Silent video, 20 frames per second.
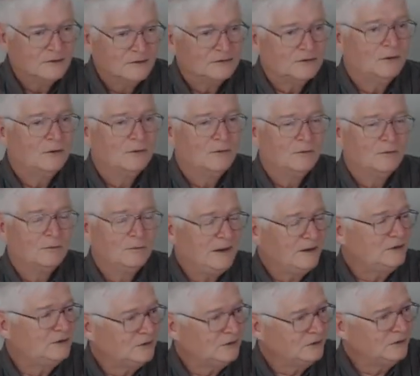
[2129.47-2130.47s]
So
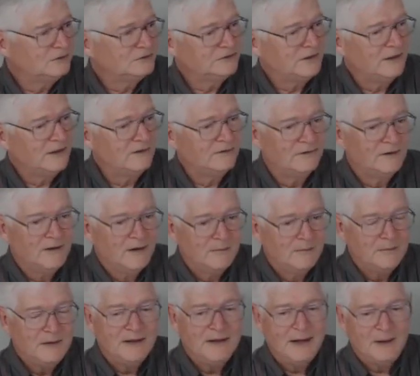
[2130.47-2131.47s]
picture yourself
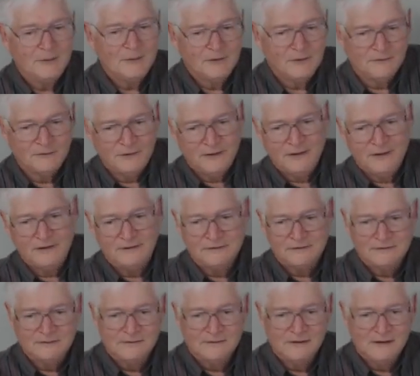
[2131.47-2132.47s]
being out with your
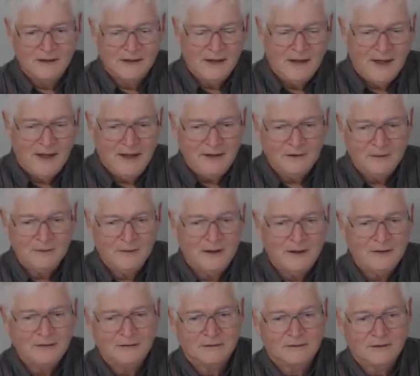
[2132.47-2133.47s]
friends, and your
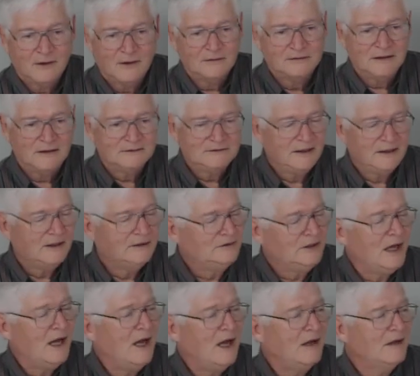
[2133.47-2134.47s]
mother calls outside,
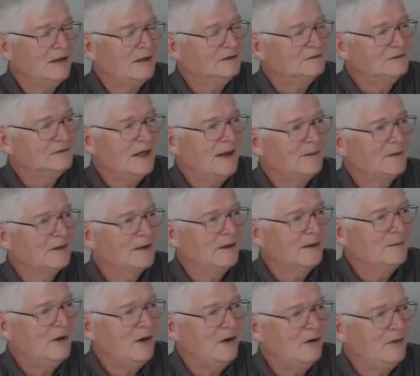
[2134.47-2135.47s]
Johnny, it's time to
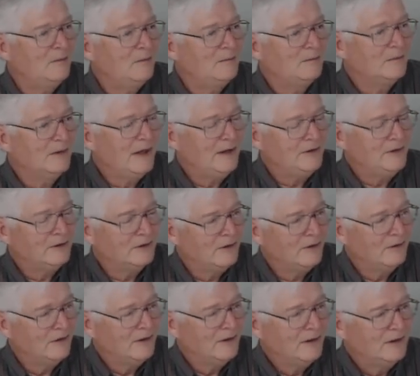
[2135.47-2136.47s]
come home. And you
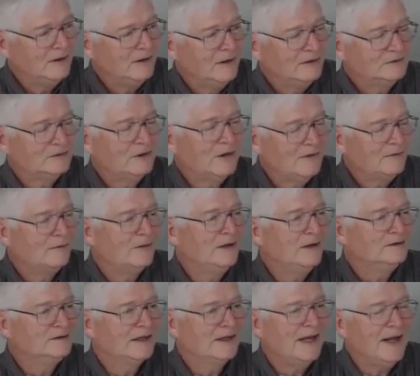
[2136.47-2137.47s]
go, sorry,
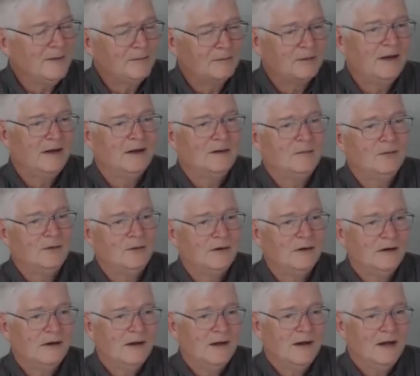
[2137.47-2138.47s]
friends, I can't play
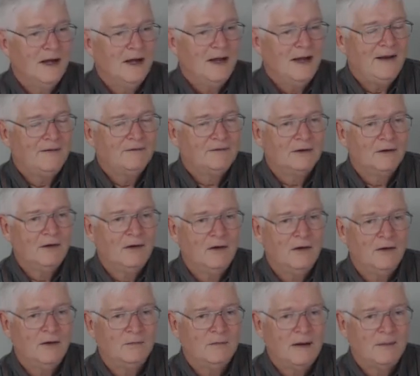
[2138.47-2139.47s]
anymore. I have to go
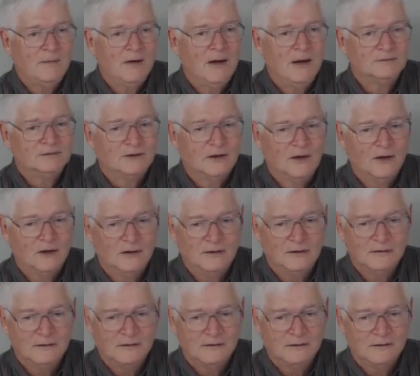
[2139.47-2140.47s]
home. My mom's
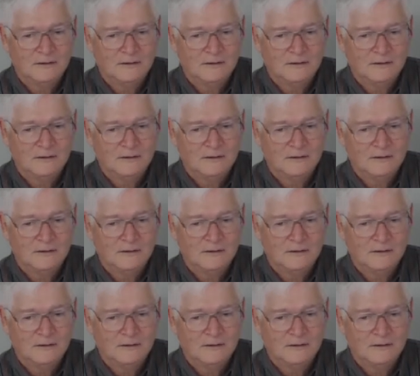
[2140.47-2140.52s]
calling.